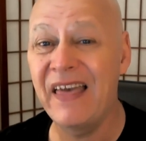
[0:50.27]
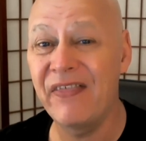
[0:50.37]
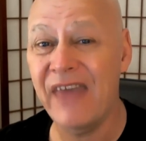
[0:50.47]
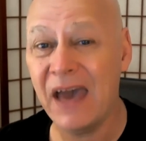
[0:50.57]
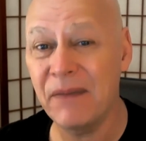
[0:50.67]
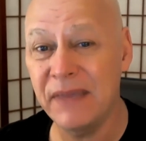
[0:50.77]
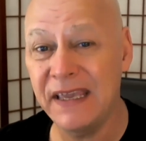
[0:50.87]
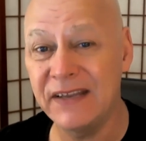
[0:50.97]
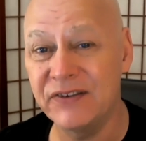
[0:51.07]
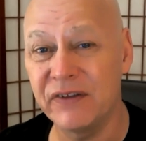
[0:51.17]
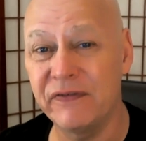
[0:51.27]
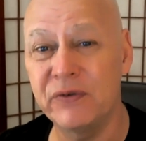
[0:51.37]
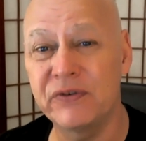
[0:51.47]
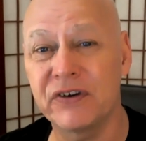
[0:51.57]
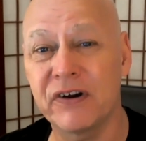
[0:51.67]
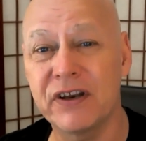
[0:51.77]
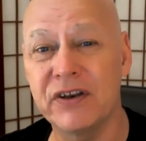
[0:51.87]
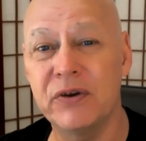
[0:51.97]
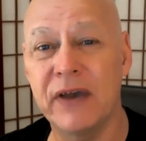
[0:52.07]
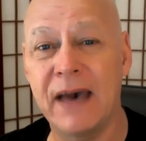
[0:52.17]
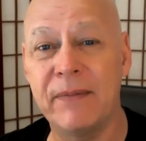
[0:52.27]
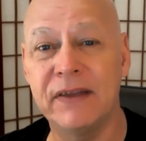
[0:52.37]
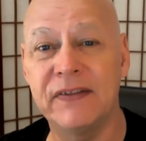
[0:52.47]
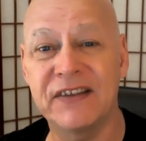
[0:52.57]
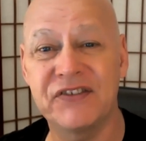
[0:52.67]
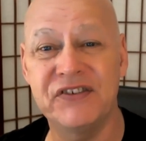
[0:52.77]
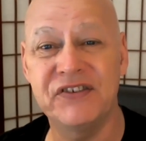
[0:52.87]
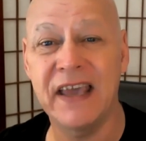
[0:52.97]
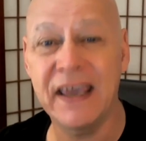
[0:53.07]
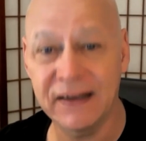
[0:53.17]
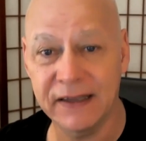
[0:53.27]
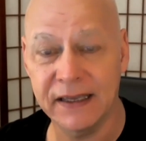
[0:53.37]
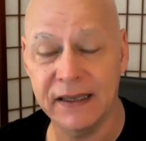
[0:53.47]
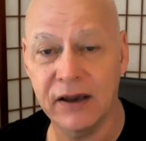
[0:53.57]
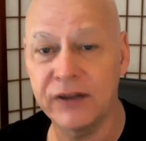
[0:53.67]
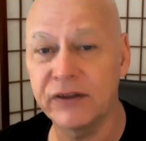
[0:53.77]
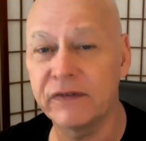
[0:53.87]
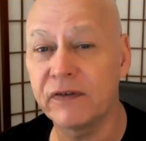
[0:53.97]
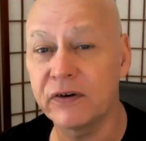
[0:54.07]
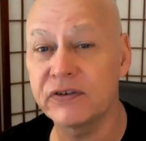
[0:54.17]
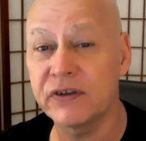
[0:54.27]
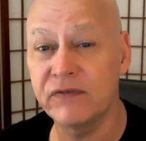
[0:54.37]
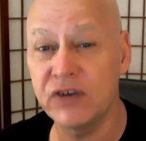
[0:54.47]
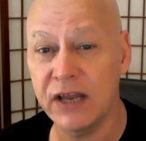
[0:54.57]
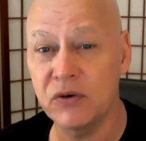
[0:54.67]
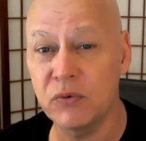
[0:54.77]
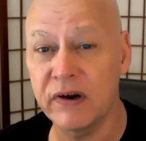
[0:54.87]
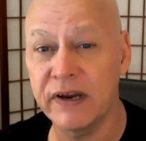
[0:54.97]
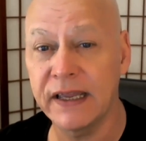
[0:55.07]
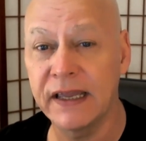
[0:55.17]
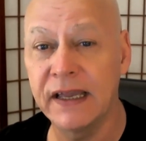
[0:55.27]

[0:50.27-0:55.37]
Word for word: That means if you start a new habit that's daily on the 1st of January,